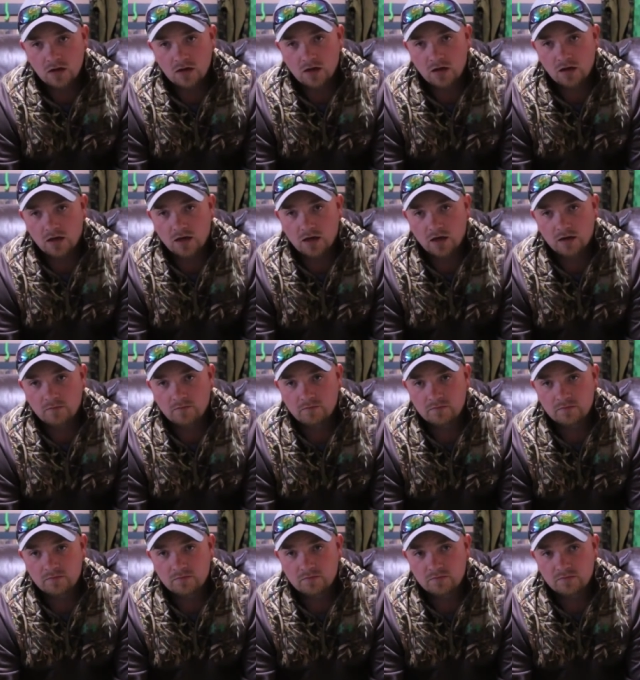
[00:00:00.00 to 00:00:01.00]

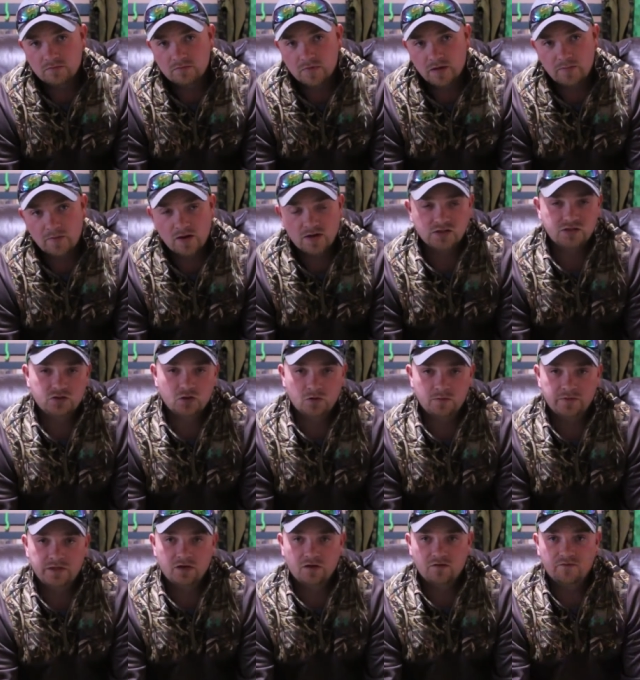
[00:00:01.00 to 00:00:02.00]
my boss told
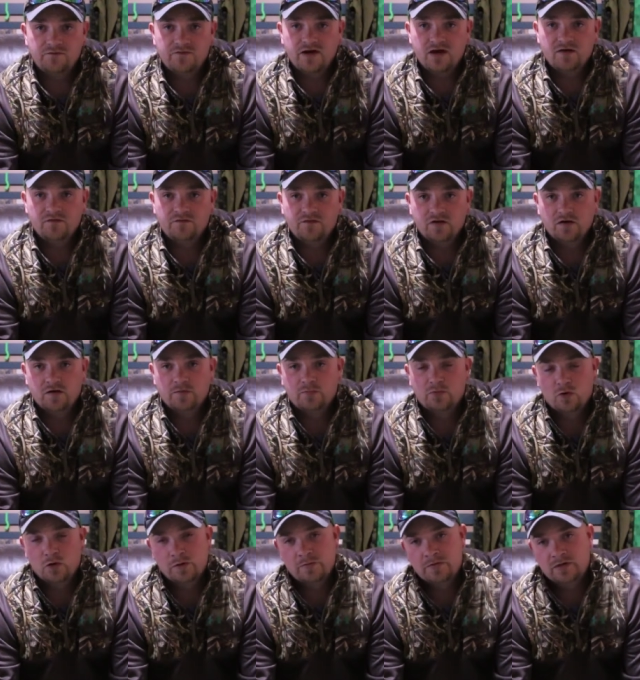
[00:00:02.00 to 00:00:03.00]
me to go file for
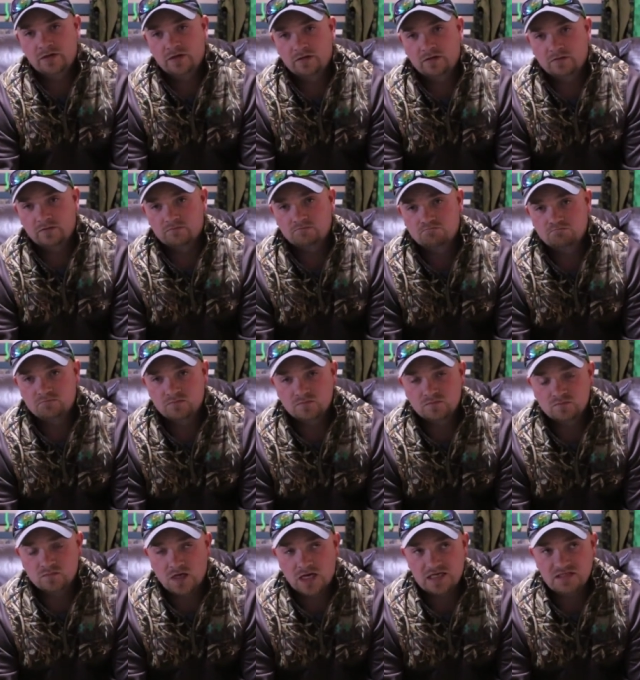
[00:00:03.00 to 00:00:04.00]
unemployment, and
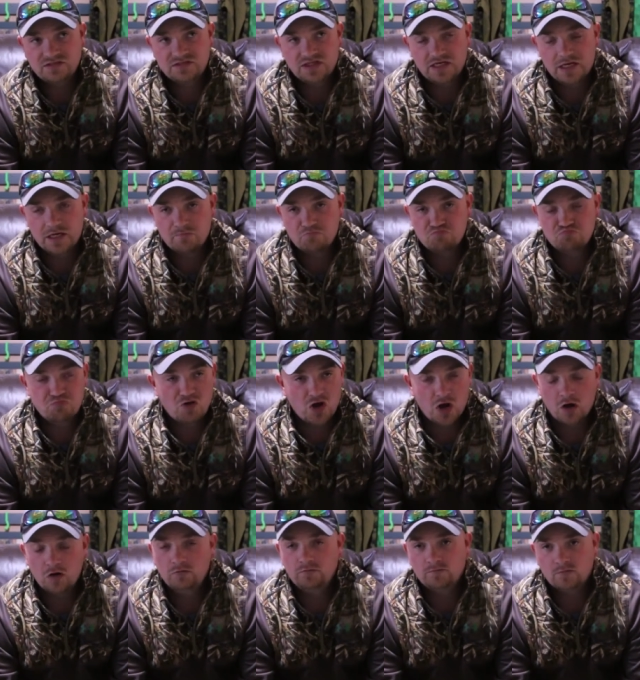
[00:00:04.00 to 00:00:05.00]
I said
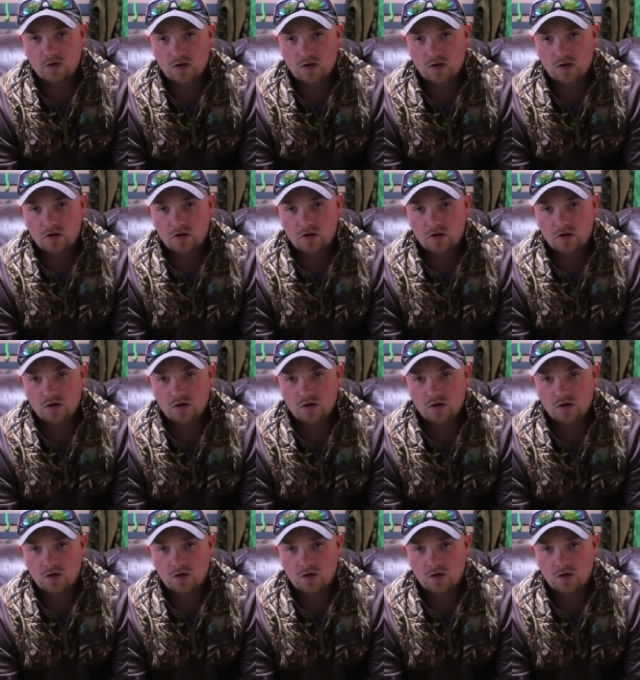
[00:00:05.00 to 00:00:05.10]
no,